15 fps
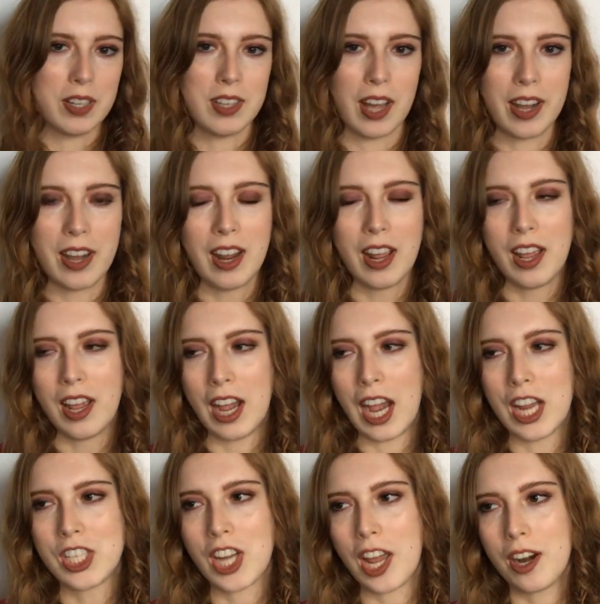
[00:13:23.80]
done
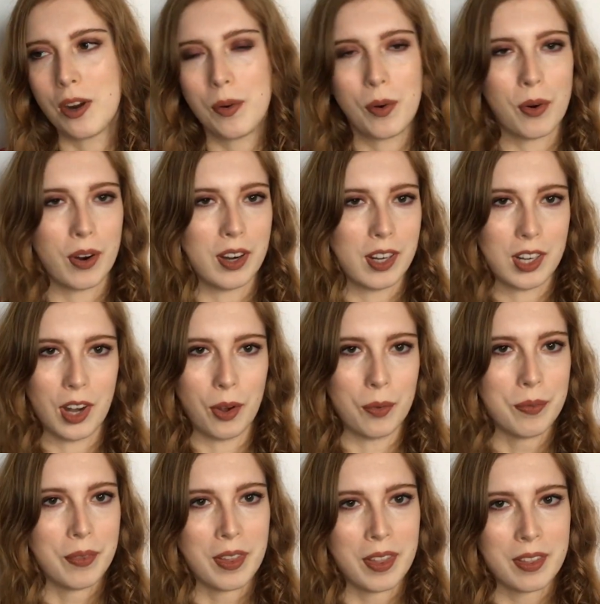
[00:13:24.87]
eyeshadow, or you know,
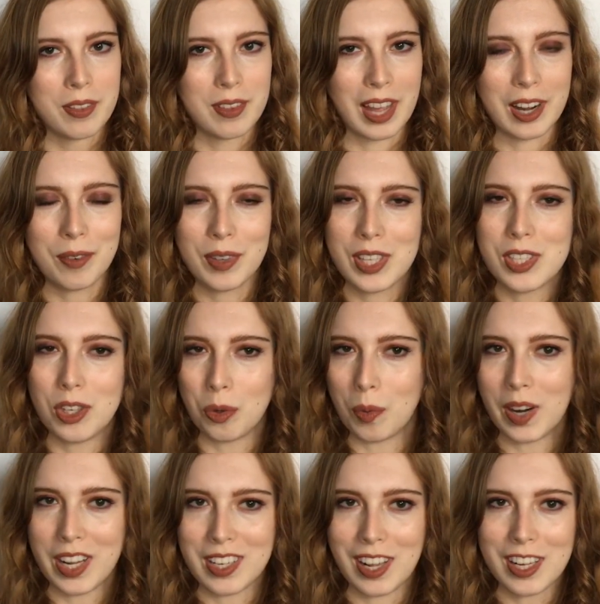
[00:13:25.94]
I don't really do one
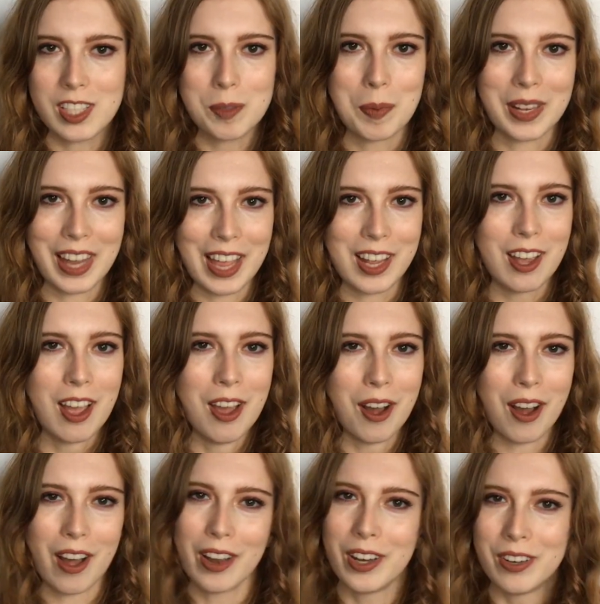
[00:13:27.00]
and dones, but like
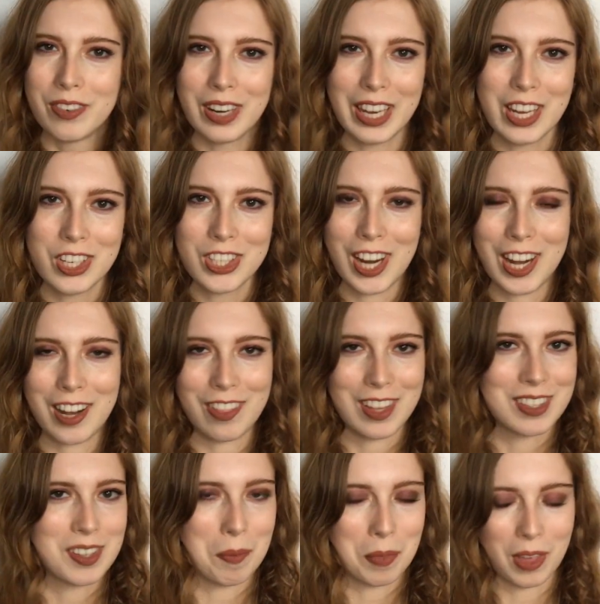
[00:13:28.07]
all over lid shade and then
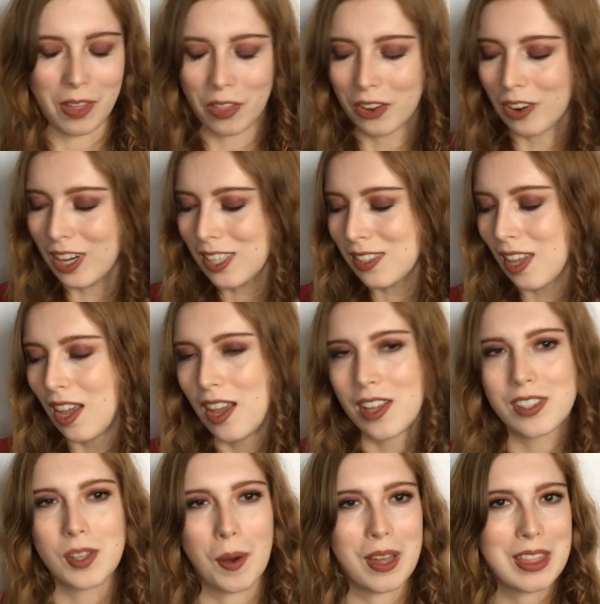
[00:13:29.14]
something in the crease.
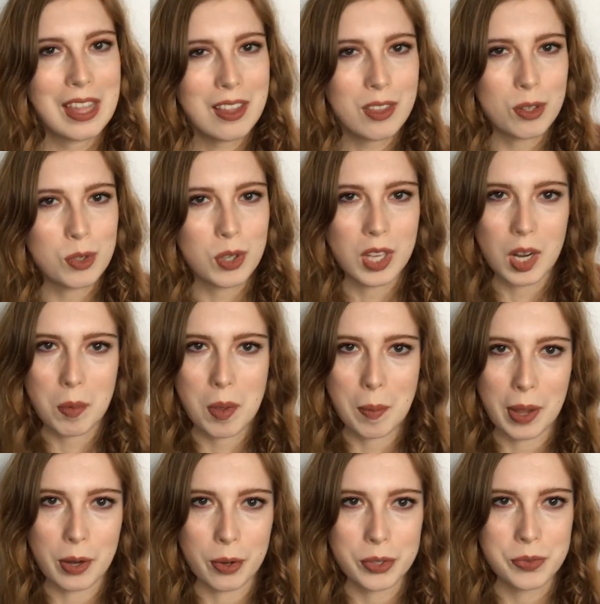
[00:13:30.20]
So I think those are going to be my
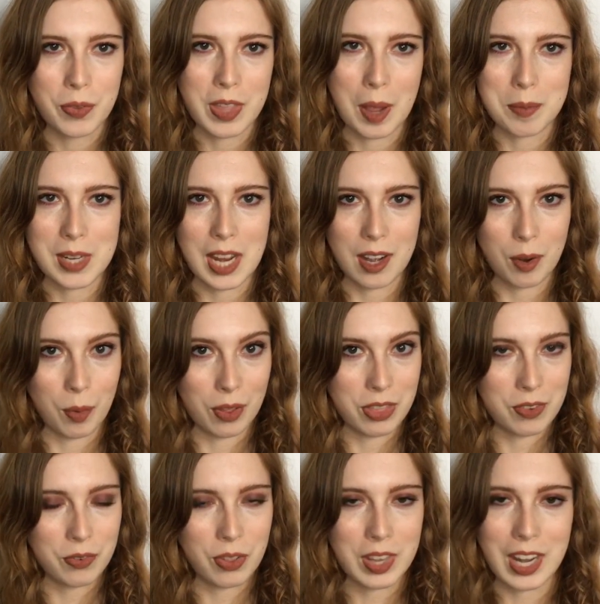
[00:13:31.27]
goals for the update
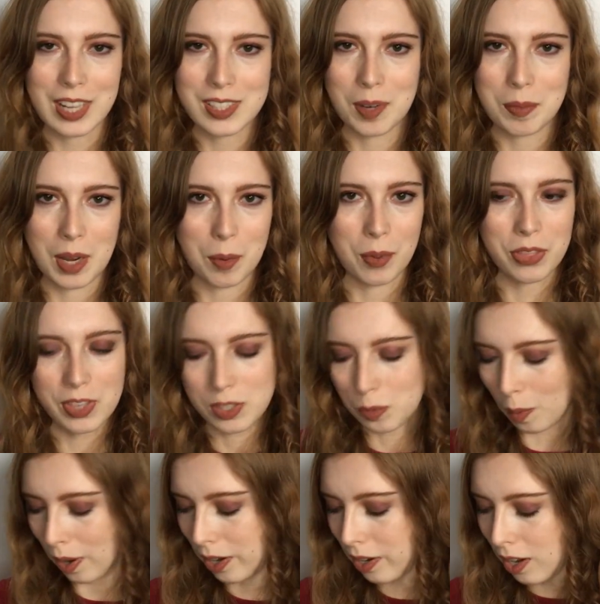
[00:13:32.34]
for the next update with this
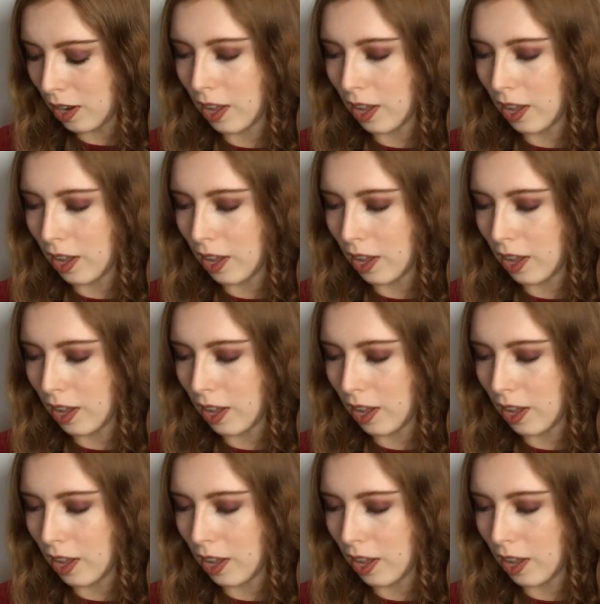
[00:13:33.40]
one.